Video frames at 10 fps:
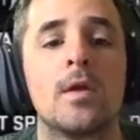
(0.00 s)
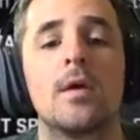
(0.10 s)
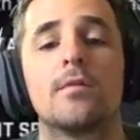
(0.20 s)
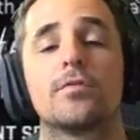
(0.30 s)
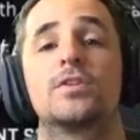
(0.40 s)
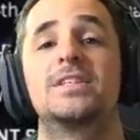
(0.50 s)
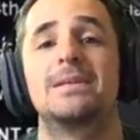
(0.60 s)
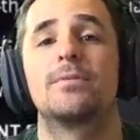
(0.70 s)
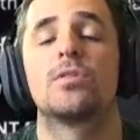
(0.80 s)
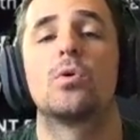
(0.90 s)
for
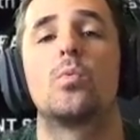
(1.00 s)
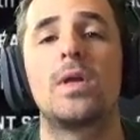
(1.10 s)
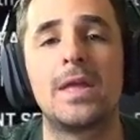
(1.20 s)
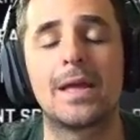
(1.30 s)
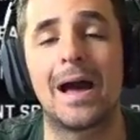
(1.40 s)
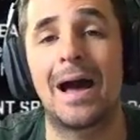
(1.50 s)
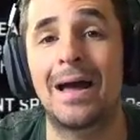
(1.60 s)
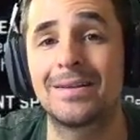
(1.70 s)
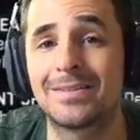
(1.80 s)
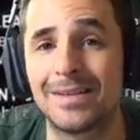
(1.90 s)
Team of the Week,
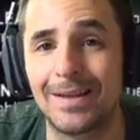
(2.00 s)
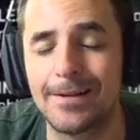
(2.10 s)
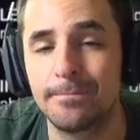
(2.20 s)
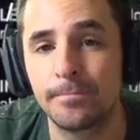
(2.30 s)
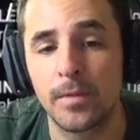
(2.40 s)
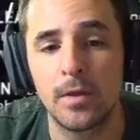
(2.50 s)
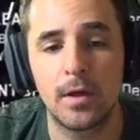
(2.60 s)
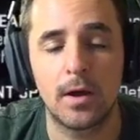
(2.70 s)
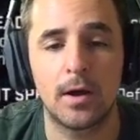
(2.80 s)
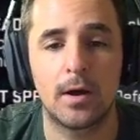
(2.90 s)
I said
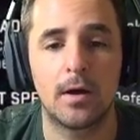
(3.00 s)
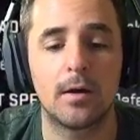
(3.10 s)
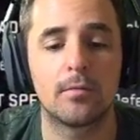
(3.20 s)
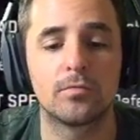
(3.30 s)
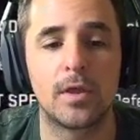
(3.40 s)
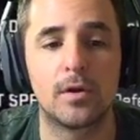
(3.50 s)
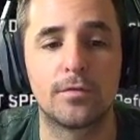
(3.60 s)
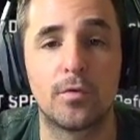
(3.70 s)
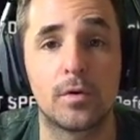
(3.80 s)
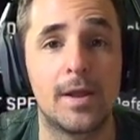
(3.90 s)
uh, Leonard
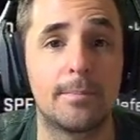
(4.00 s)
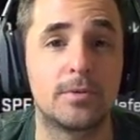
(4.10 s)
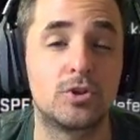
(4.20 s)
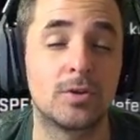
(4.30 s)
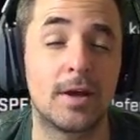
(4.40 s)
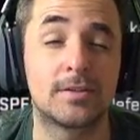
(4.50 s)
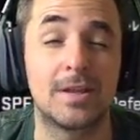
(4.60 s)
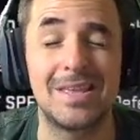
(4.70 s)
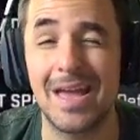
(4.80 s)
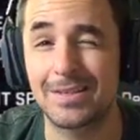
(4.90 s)
Fournette, but you guys
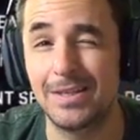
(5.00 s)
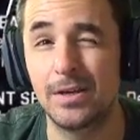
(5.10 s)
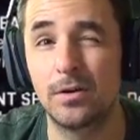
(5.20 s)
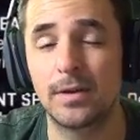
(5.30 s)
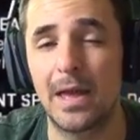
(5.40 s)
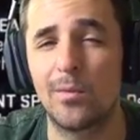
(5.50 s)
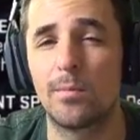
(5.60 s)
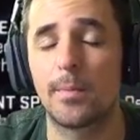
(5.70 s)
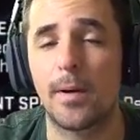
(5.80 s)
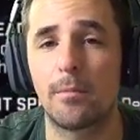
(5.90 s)
said yes, he could get one,
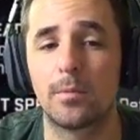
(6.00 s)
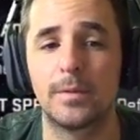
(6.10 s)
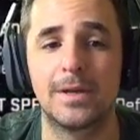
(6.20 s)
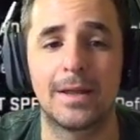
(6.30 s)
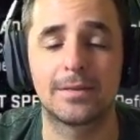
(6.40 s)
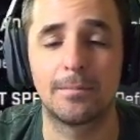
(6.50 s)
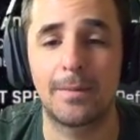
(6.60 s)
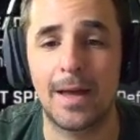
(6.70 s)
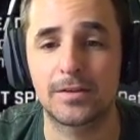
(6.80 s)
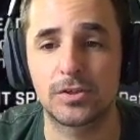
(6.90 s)
but probably not the
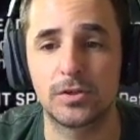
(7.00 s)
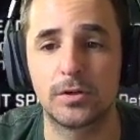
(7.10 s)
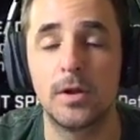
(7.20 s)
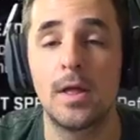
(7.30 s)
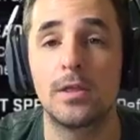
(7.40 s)
master.